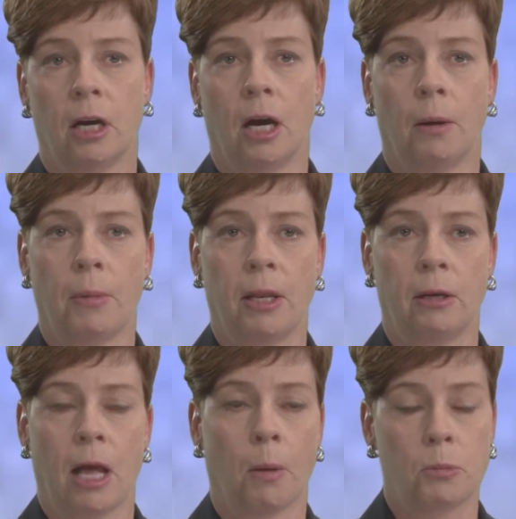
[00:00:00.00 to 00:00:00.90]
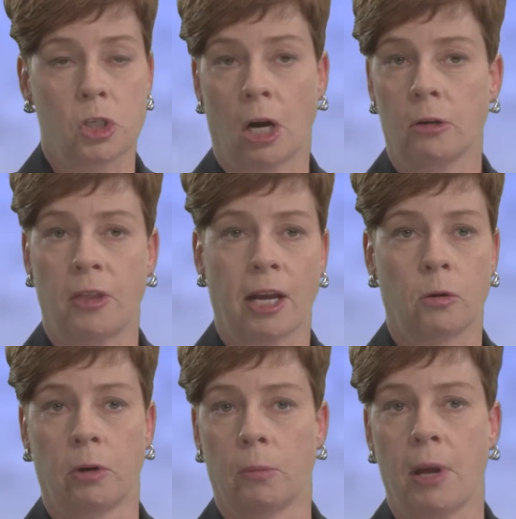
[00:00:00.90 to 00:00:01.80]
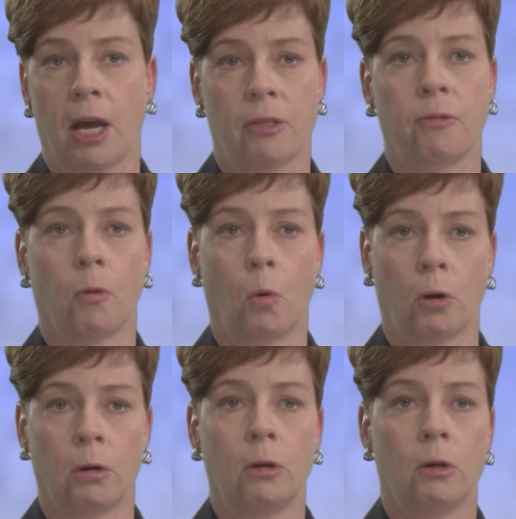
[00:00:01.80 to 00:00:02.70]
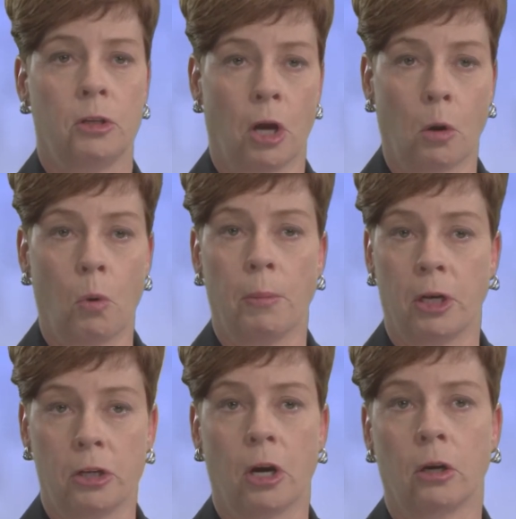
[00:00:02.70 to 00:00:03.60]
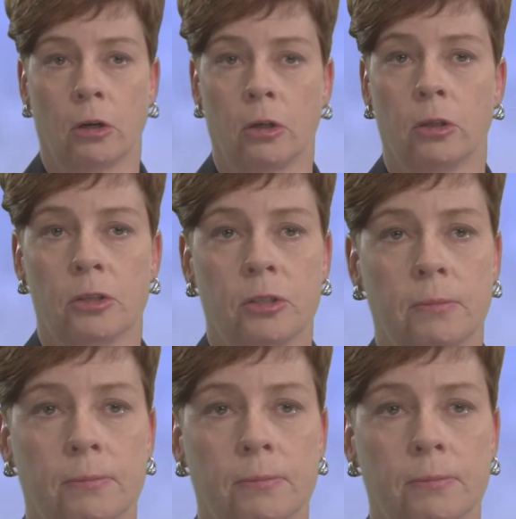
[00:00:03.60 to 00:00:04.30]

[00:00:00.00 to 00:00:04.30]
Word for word: and help chart that career path for young women and young girls.